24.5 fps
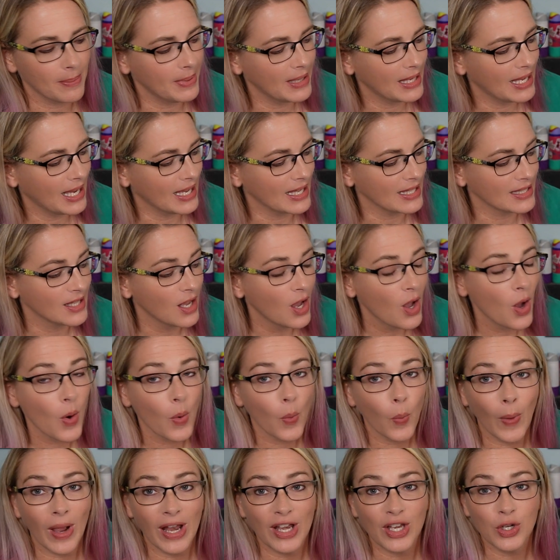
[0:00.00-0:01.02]
because
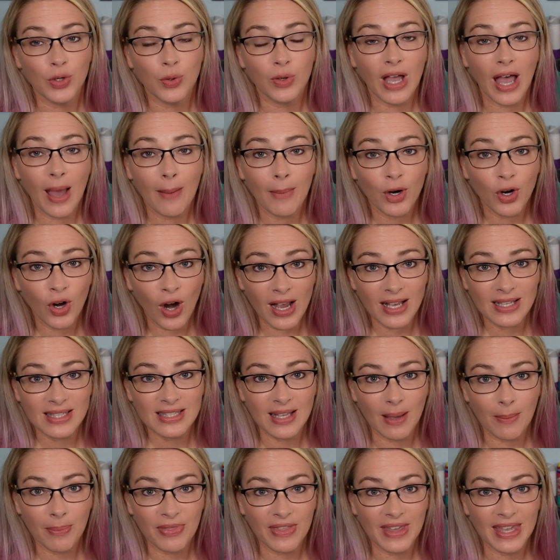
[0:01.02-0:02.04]
when you come across
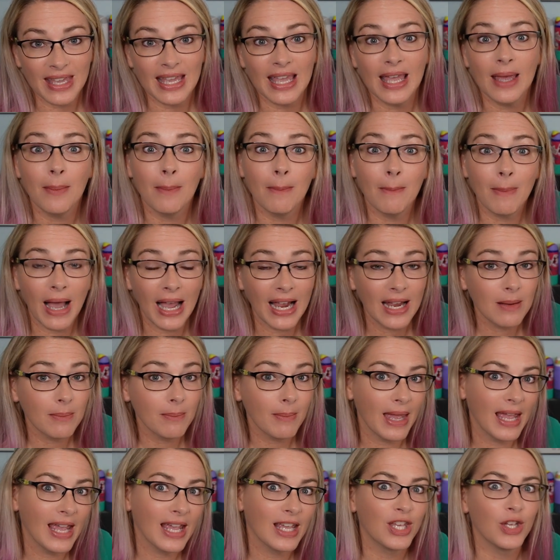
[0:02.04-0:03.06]
something, it might
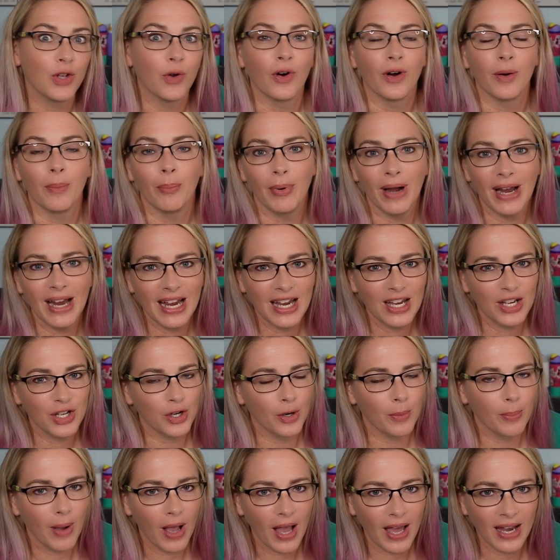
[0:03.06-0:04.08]
make your brain,
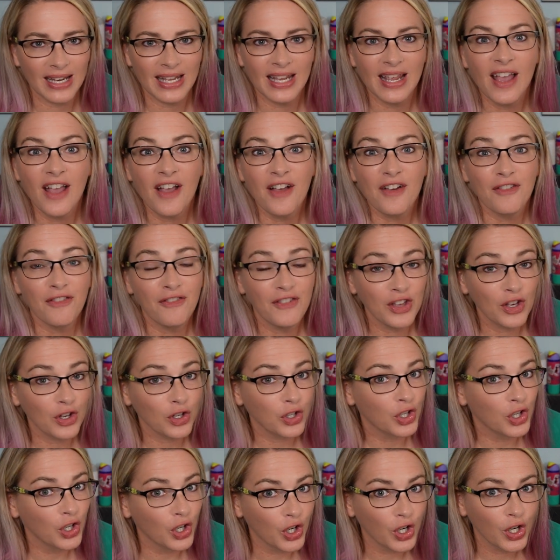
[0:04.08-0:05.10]
your body feel
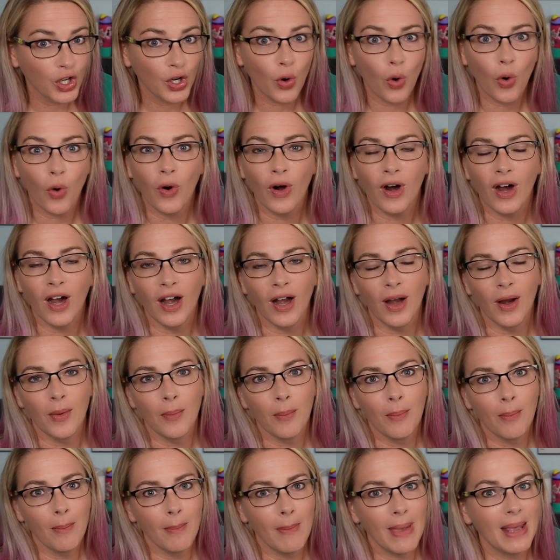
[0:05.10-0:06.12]
good or
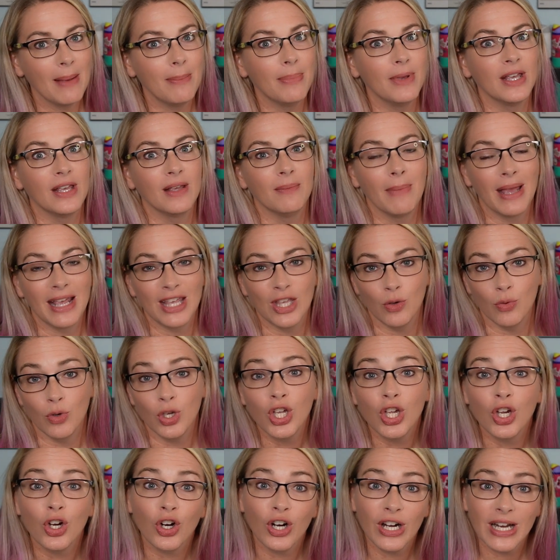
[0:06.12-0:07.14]
maybe make you
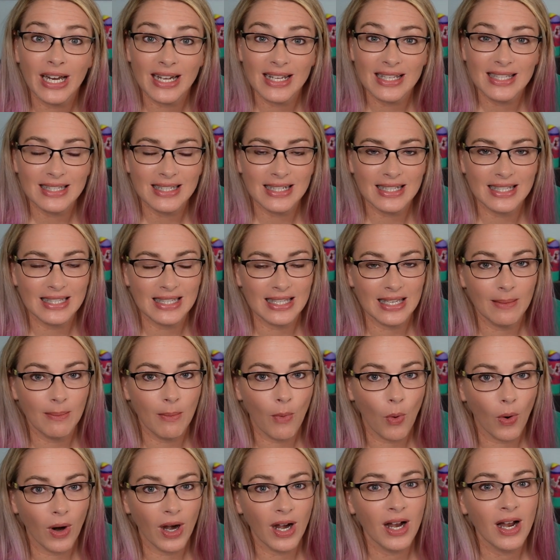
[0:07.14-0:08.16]
curious to see
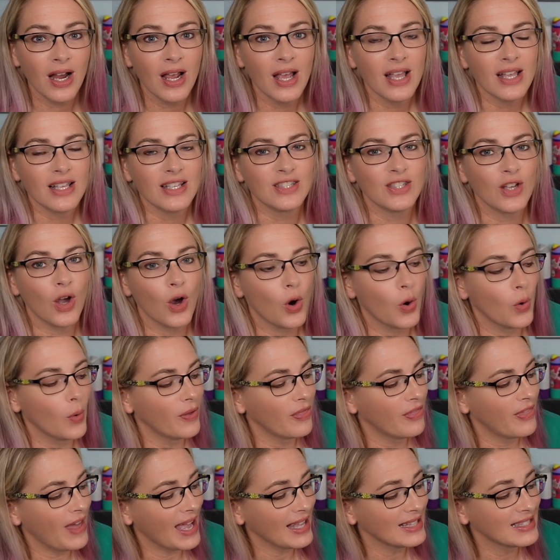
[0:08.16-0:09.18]
more. So
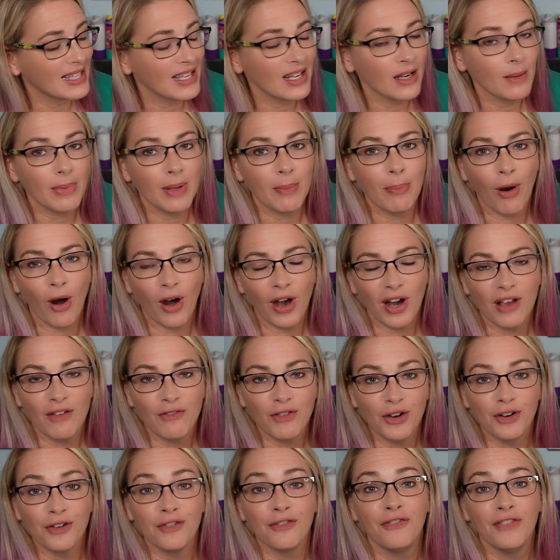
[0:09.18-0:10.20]
that's going to be part of
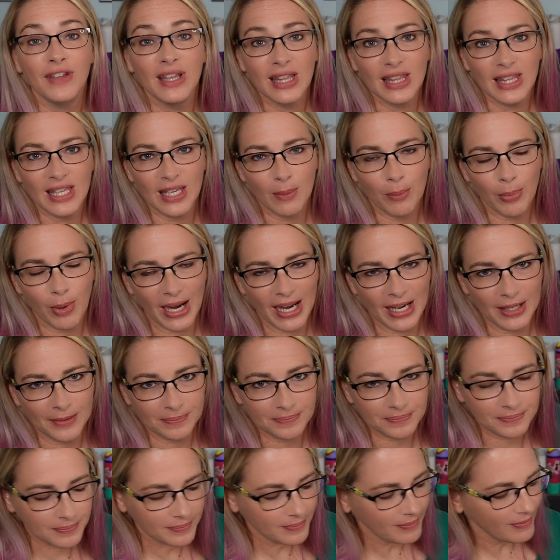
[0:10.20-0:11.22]
your feeling
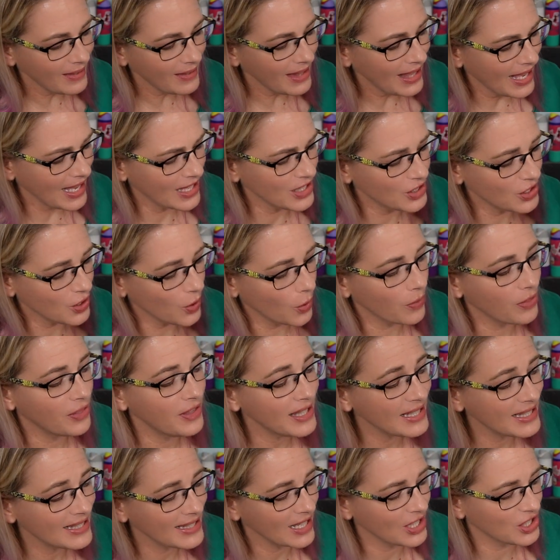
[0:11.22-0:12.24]
brain. And so
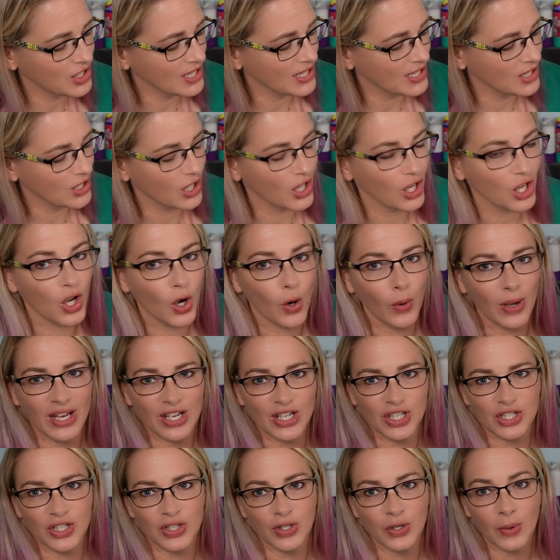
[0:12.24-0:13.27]
this section is going to go
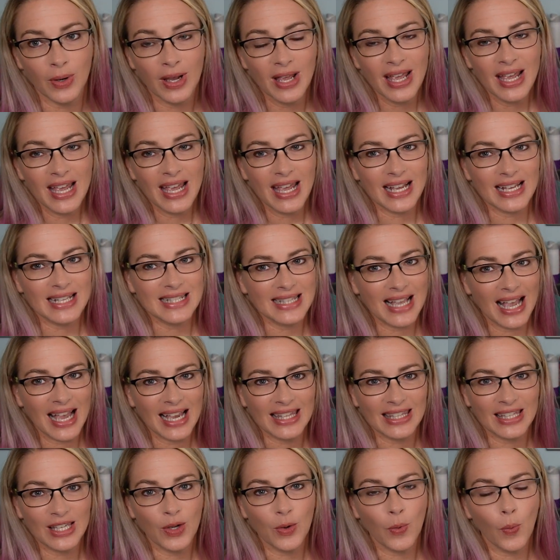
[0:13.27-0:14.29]
into
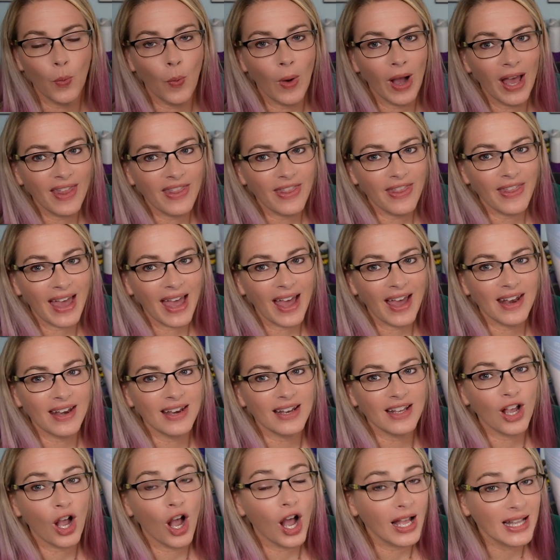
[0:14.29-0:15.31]
exactly what that
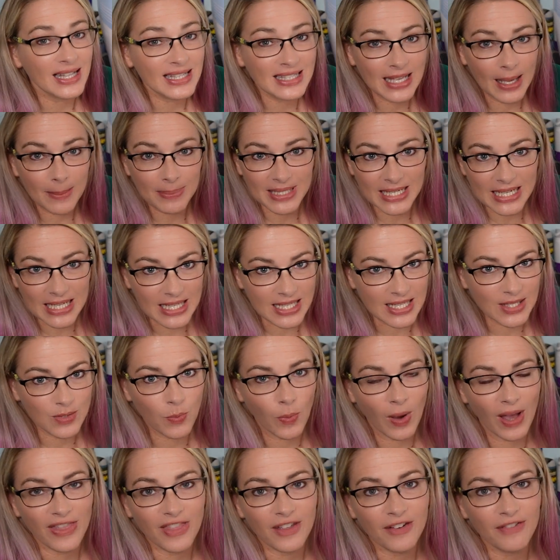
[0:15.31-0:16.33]
concept is,
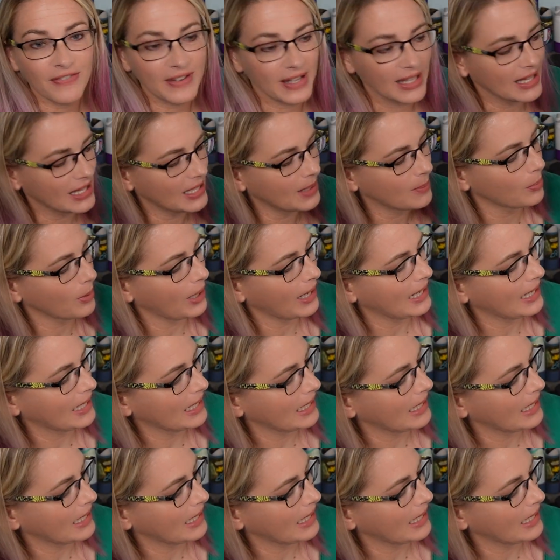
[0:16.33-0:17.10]
what the feeling brain